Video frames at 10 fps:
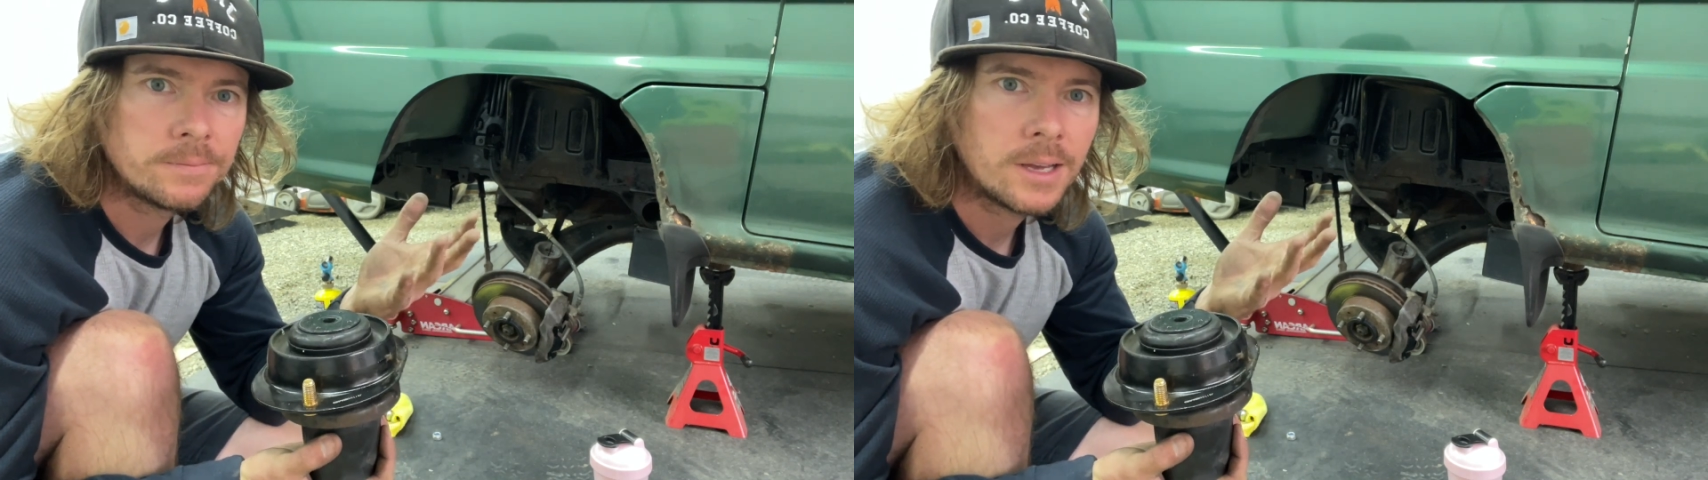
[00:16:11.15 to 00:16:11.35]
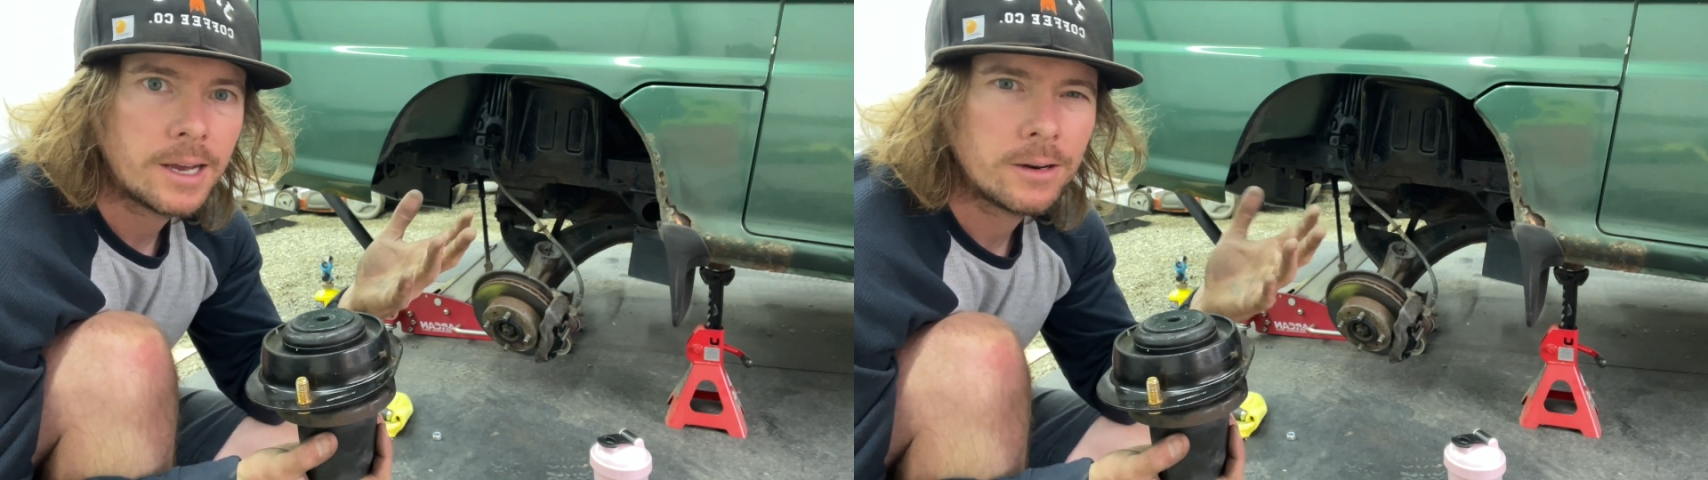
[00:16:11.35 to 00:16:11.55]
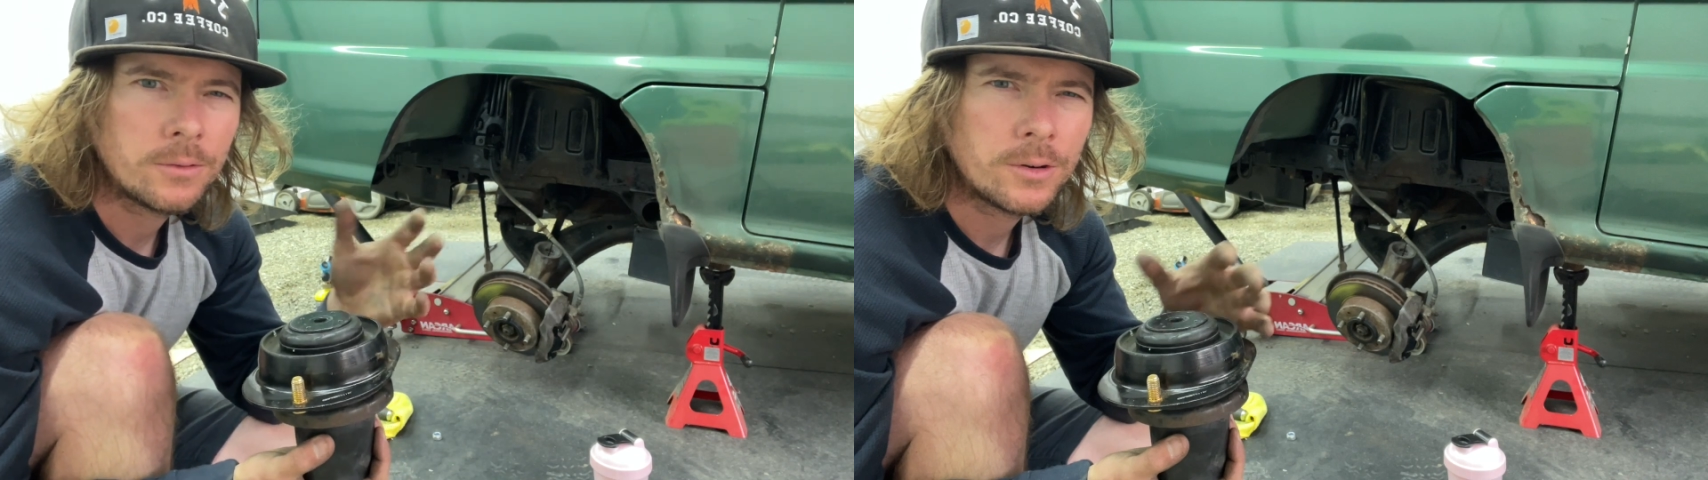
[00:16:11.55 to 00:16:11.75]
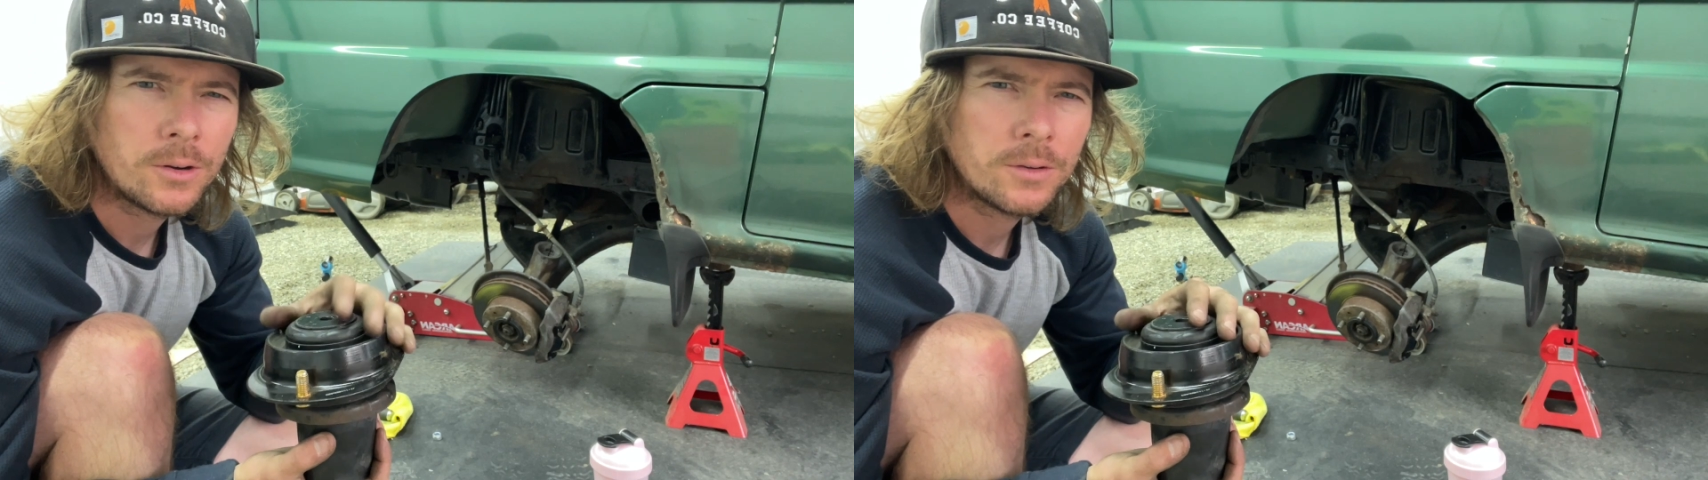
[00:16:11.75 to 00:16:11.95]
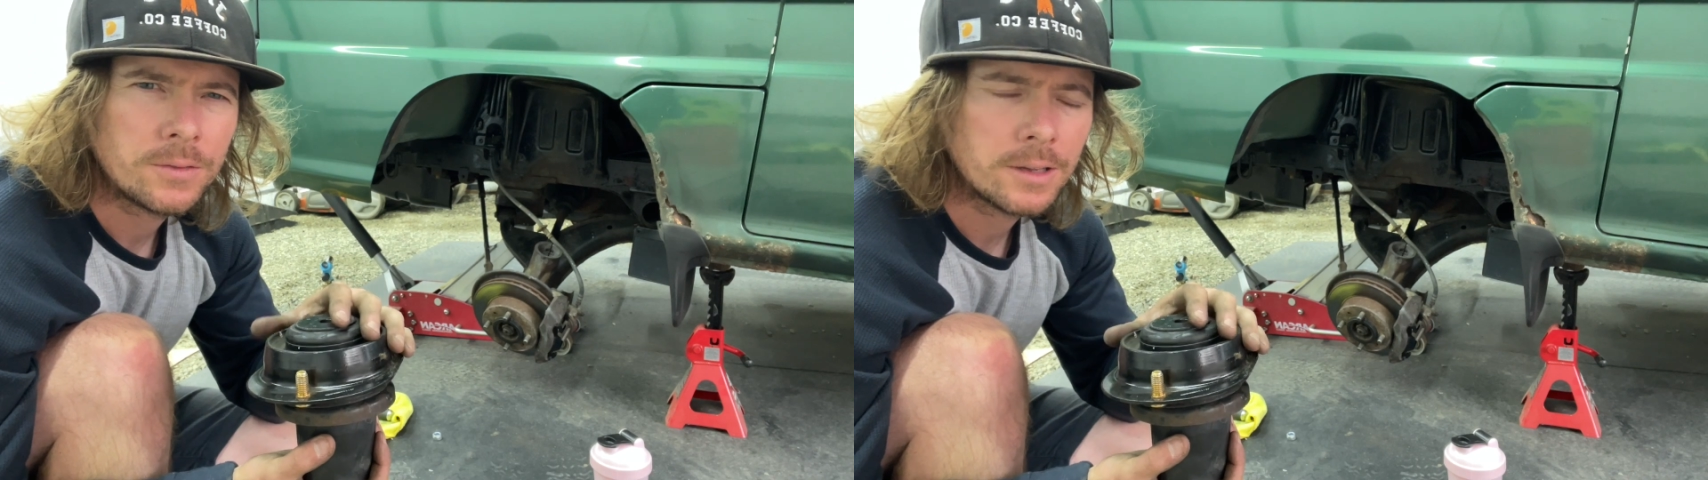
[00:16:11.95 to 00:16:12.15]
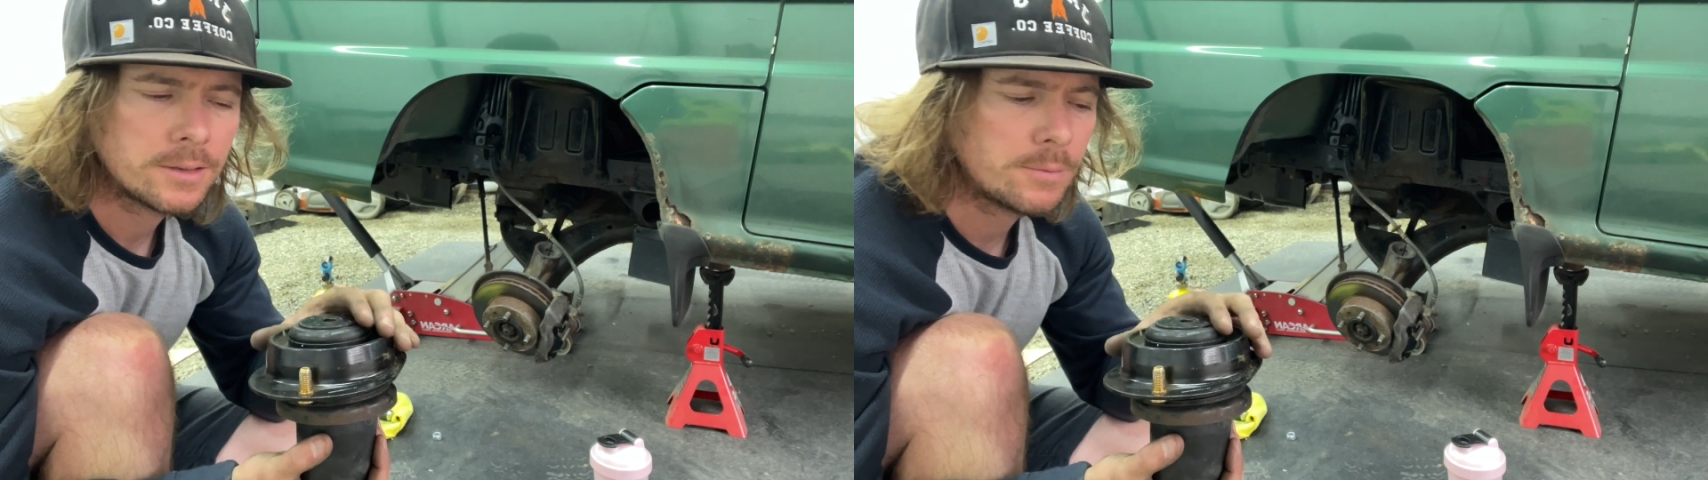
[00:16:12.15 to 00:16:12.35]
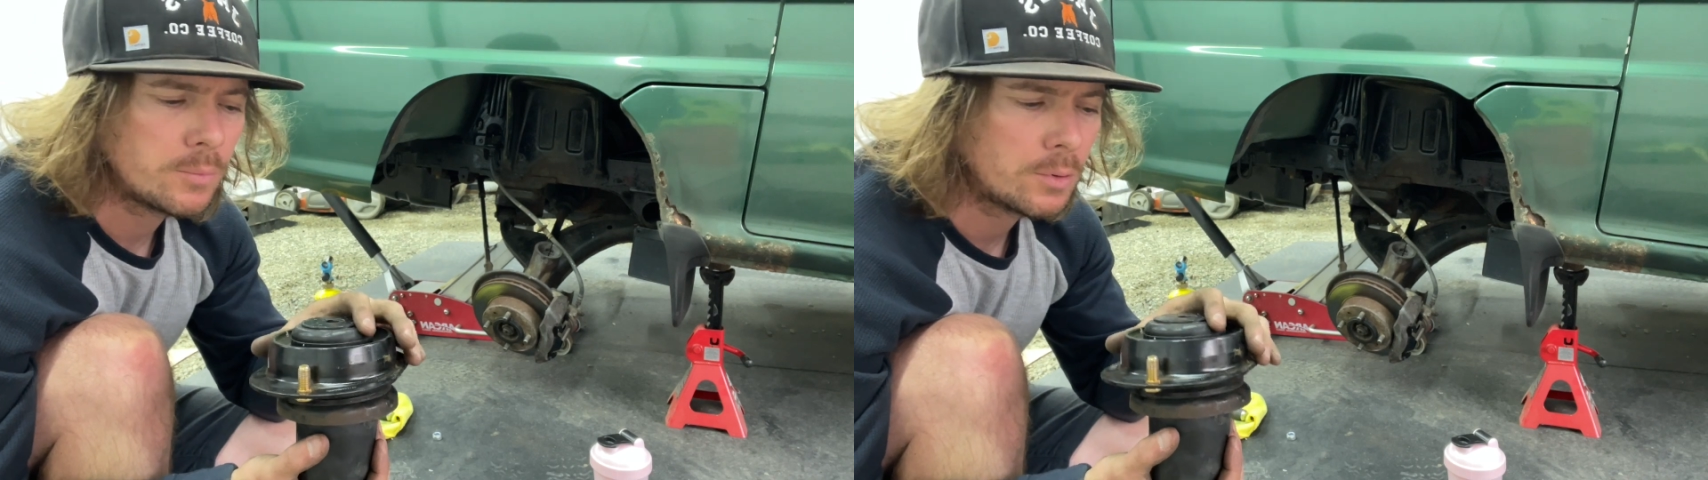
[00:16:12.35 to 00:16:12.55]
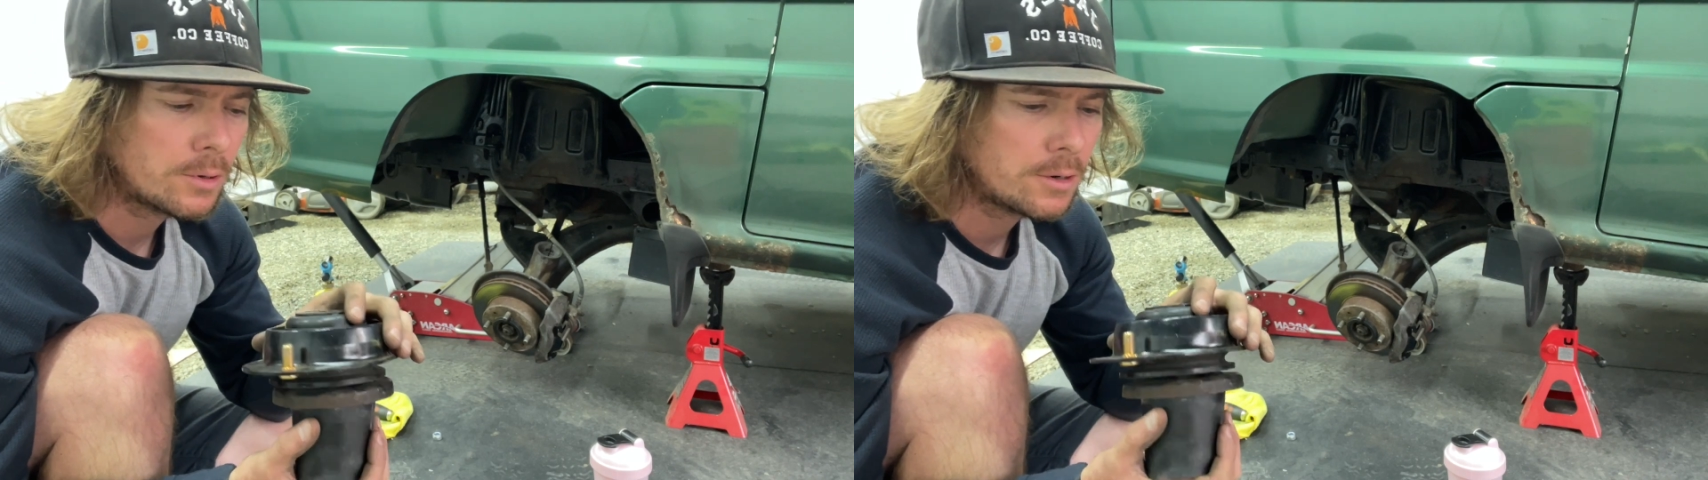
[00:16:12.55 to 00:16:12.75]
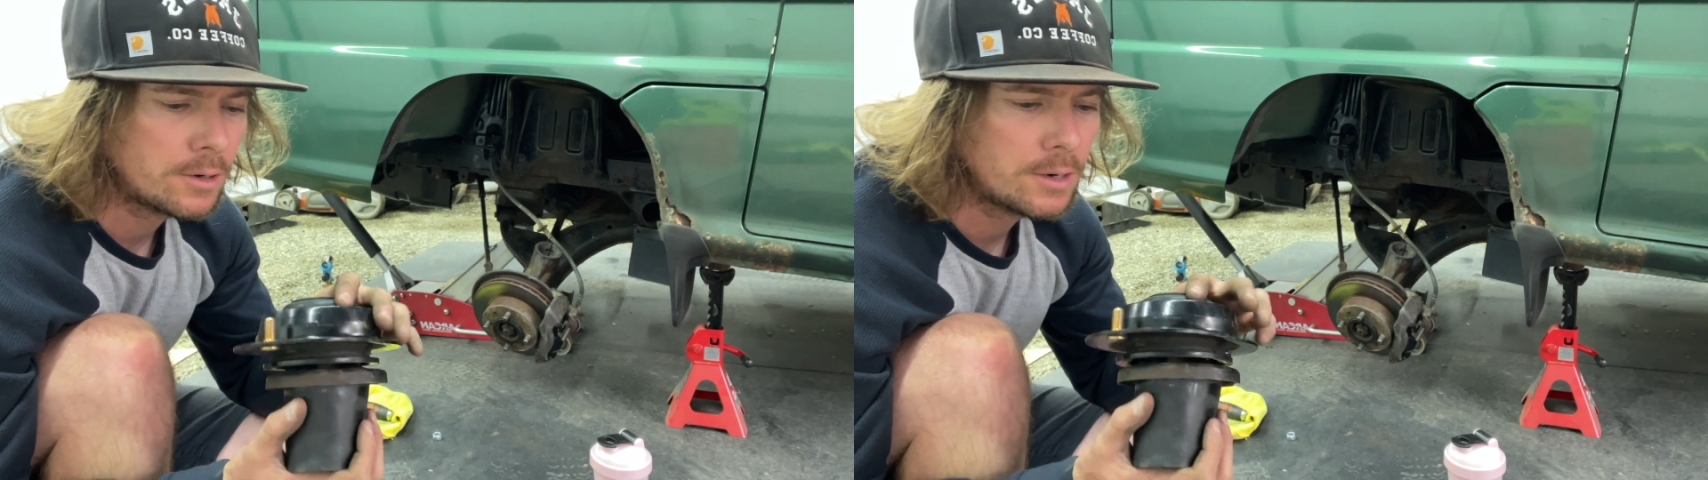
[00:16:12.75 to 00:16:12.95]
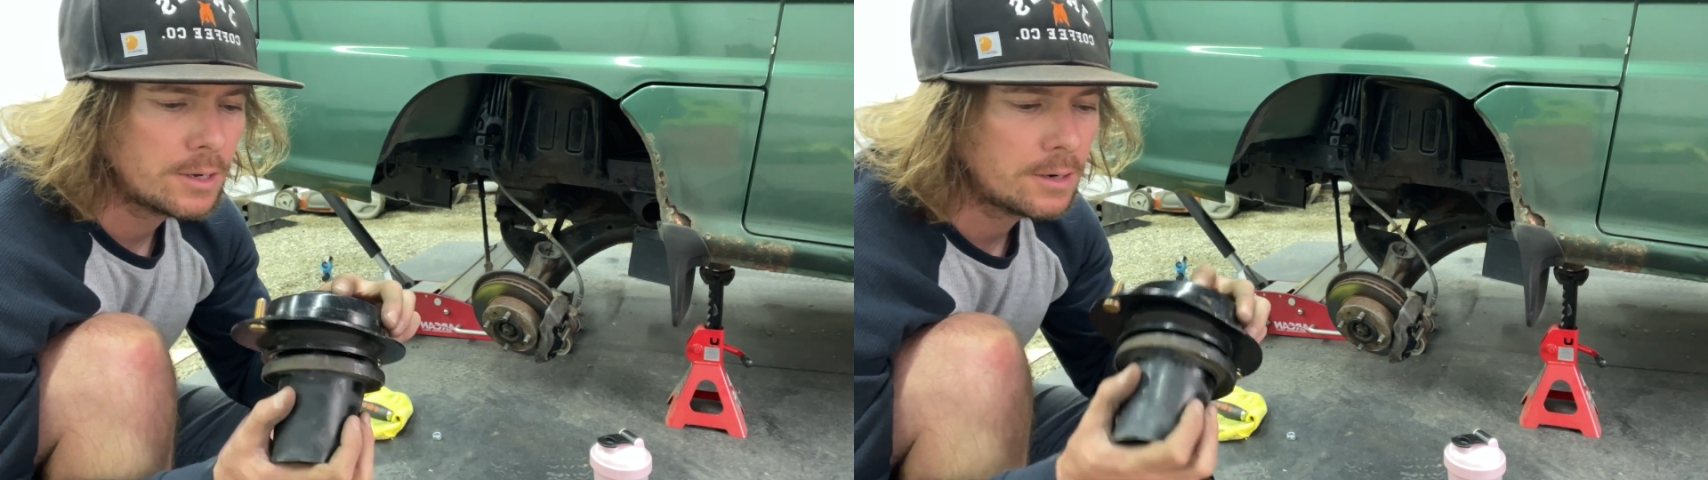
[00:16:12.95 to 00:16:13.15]
I don't know if that's important or
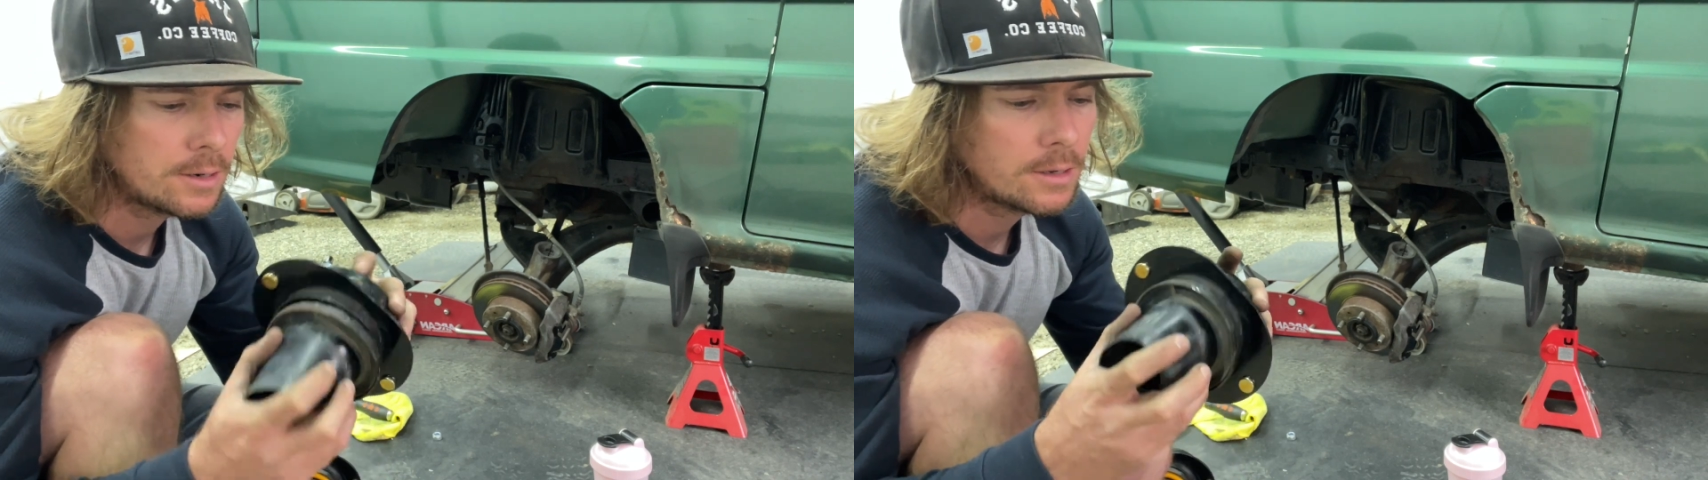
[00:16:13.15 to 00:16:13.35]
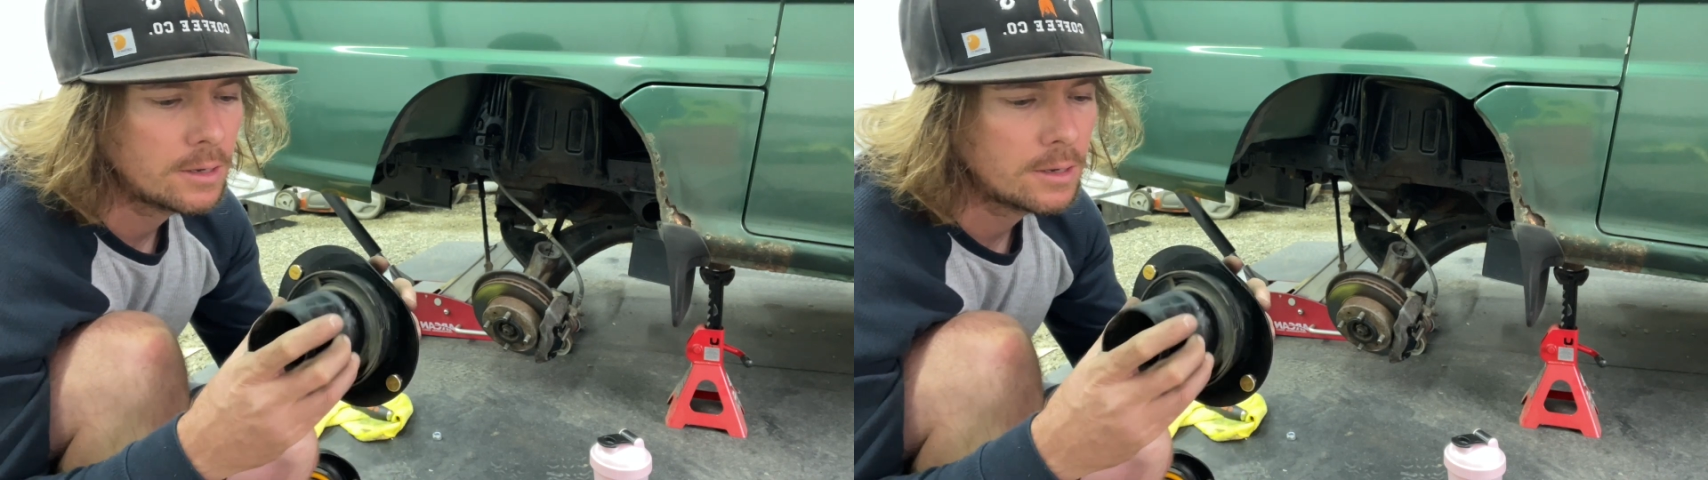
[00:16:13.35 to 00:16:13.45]
not,